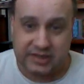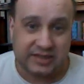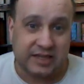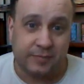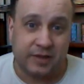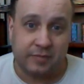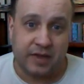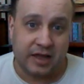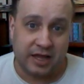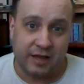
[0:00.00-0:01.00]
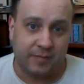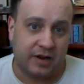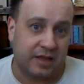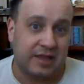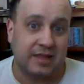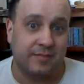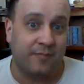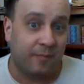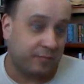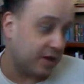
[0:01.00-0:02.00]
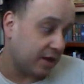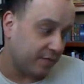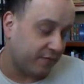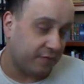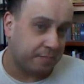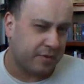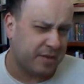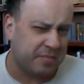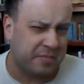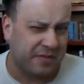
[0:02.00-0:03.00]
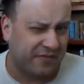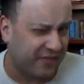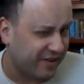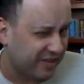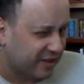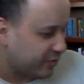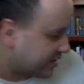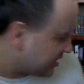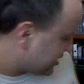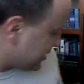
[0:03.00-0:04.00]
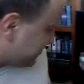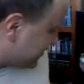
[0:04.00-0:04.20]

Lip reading: I just need to pick back up and I can get them done probably fairly quickly.